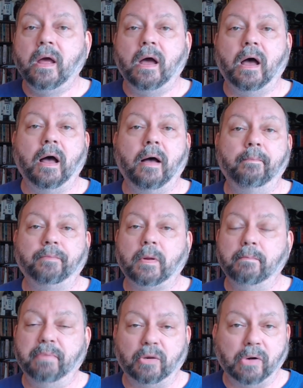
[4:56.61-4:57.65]

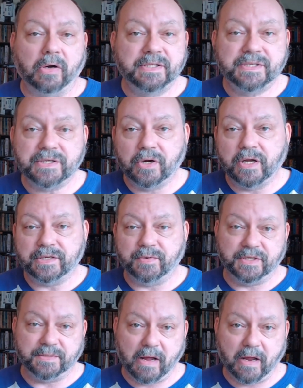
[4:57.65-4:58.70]
Bitterbark Circus,
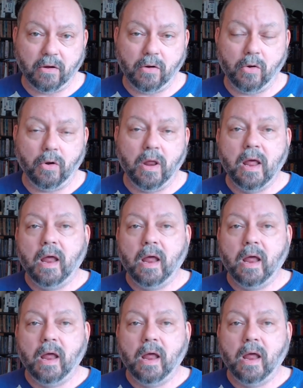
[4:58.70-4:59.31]
which is my own,